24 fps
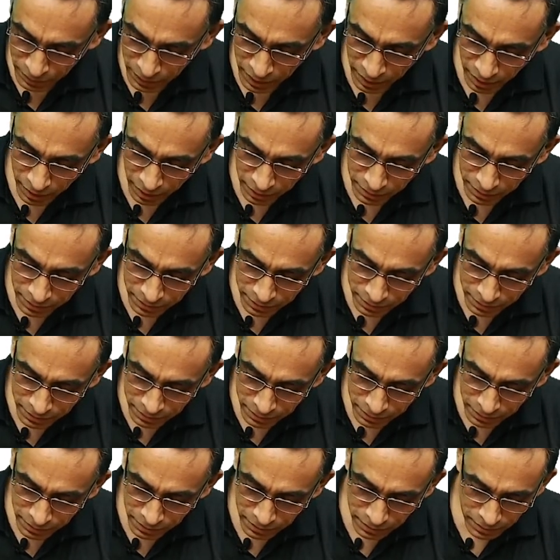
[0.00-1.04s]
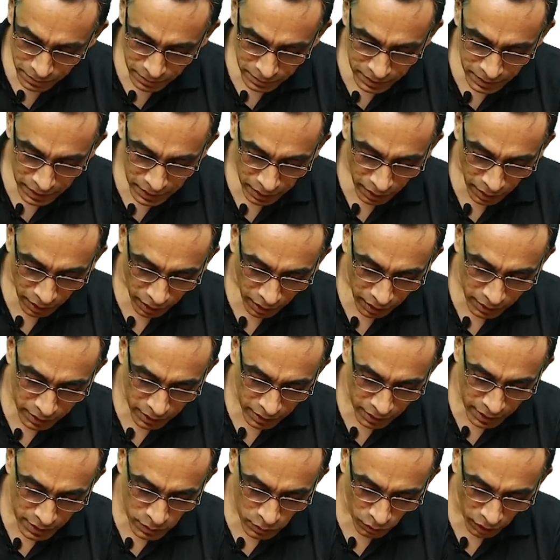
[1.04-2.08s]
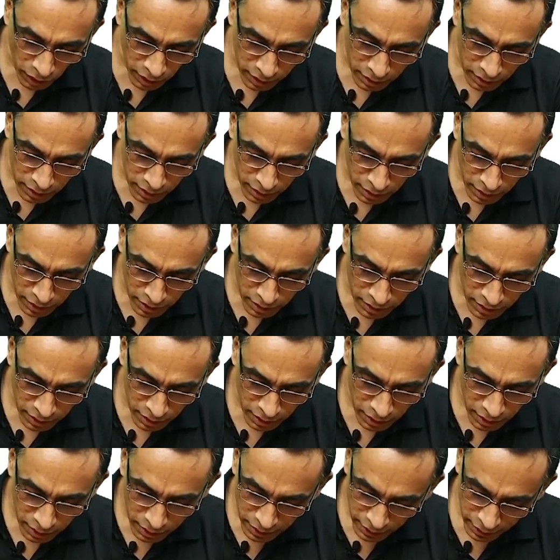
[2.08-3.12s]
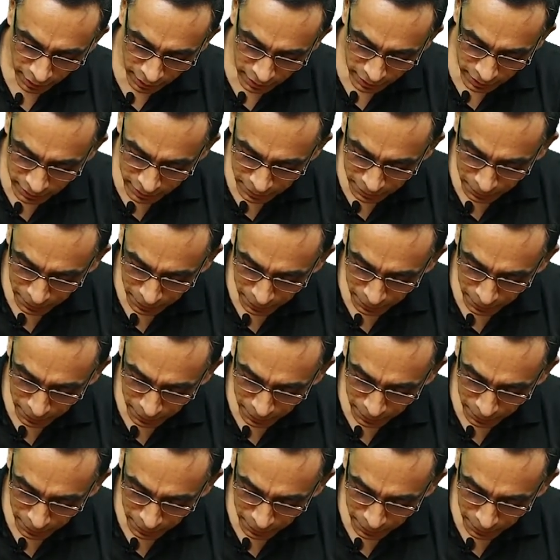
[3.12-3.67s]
Yeah. And there is water in the tank.